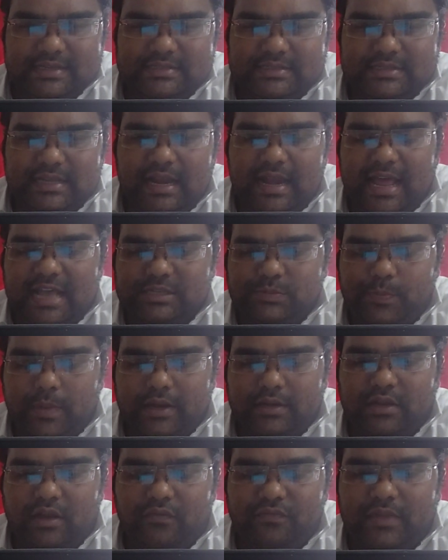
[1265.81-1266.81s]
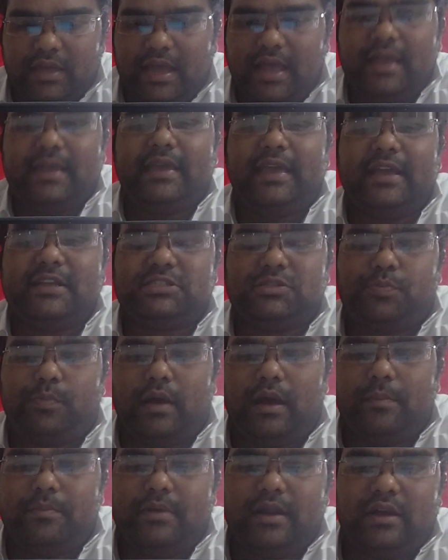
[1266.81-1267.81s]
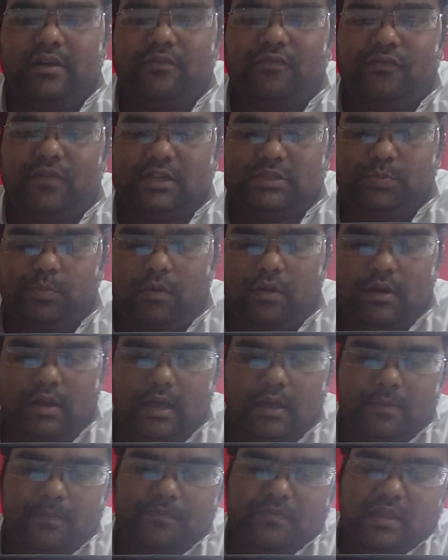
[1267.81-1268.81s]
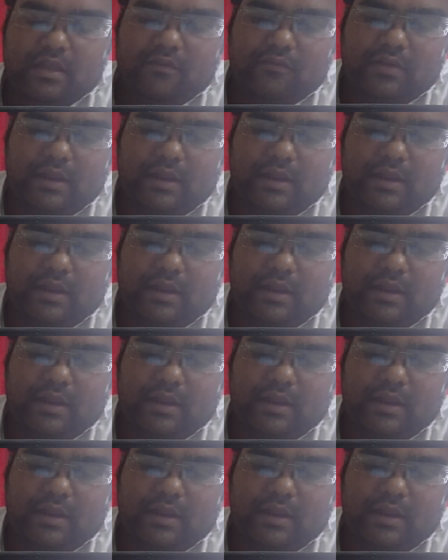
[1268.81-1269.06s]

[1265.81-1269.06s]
distal aspect of the each permanent first molar,